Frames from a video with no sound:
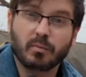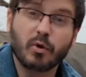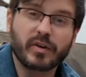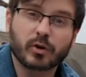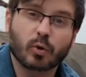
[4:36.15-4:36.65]

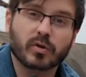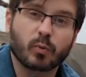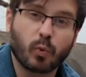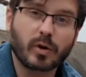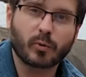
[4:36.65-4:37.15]
Moving north
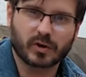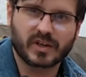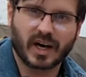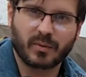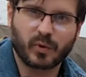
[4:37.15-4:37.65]
one more
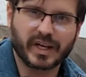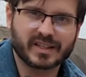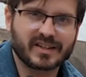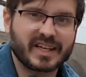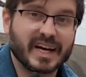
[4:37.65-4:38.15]
time, we
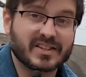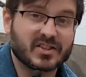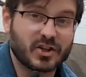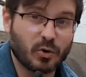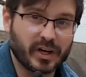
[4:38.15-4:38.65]
get to the
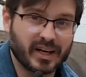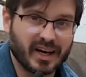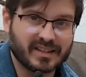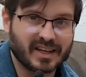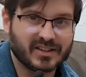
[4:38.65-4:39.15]
Estonian
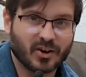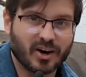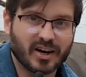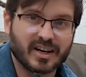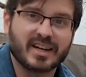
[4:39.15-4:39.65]
S S
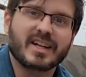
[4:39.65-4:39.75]
R.